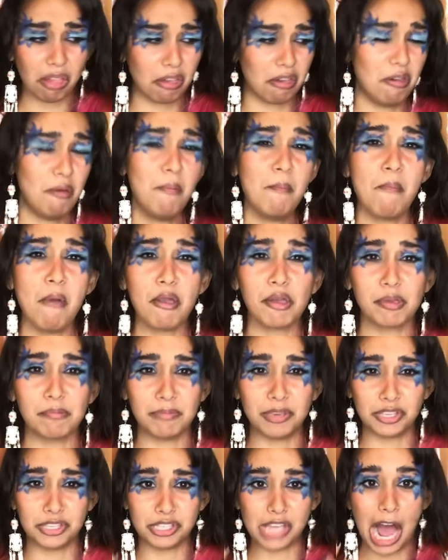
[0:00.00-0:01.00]
You're making
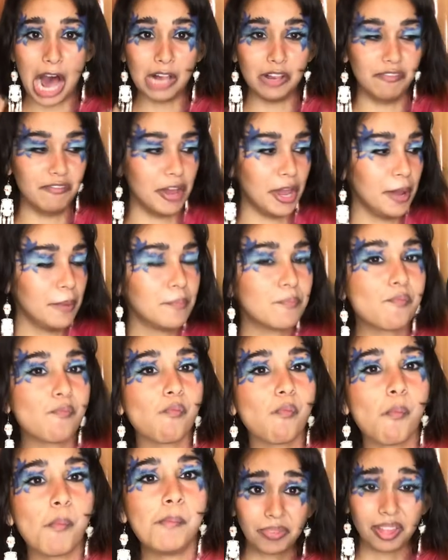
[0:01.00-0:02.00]
me salivate.
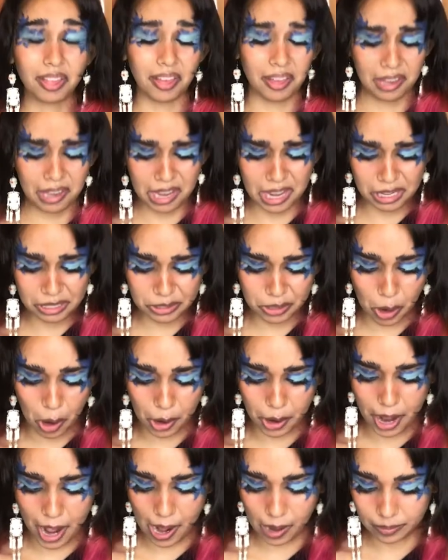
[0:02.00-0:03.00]
Okay, it's
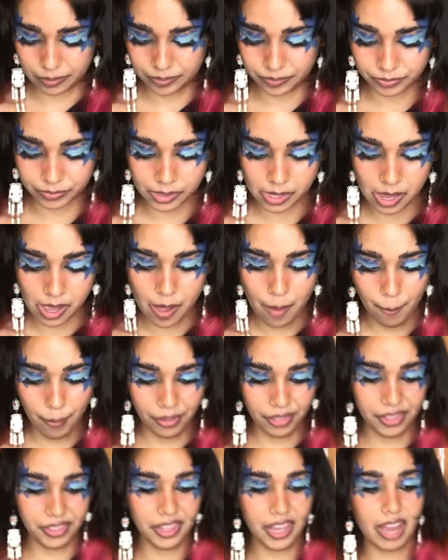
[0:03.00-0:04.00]
gone now.
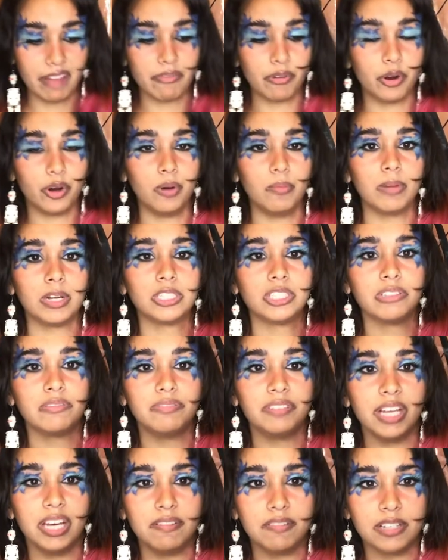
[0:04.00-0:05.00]
But then they have a whole bunch of
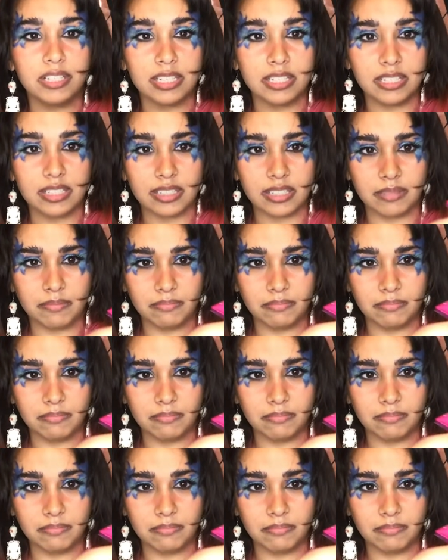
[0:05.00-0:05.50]
flavors and...